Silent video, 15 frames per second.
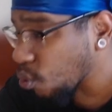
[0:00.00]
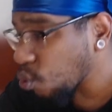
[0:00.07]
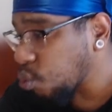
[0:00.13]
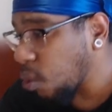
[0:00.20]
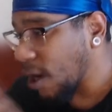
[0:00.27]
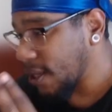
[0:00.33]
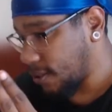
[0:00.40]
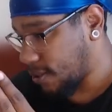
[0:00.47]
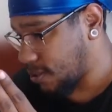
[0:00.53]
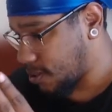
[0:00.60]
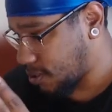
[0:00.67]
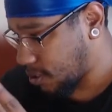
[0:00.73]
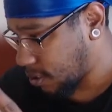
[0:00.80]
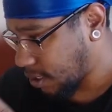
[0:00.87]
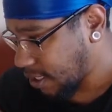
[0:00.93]

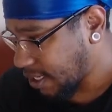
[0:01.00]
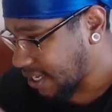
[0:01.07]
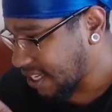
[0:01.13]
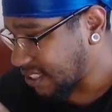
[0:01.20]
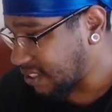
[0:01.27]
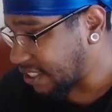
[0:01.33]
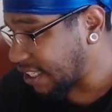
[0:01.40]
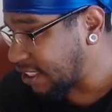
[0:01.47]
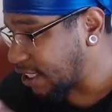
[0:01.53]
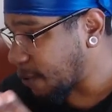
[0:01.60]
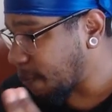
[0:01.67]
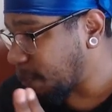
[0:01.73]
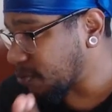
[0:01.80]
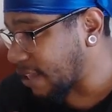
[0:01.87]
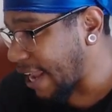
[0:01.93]
once did the
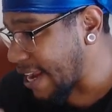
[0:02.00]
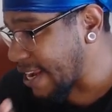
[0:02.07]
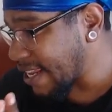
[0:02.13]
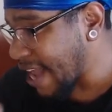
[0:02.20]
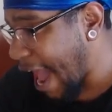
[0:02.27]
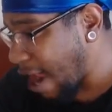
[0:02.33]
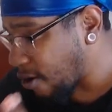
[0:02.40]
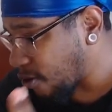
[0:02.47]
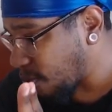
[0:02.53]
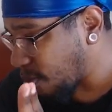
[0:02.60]
blade god,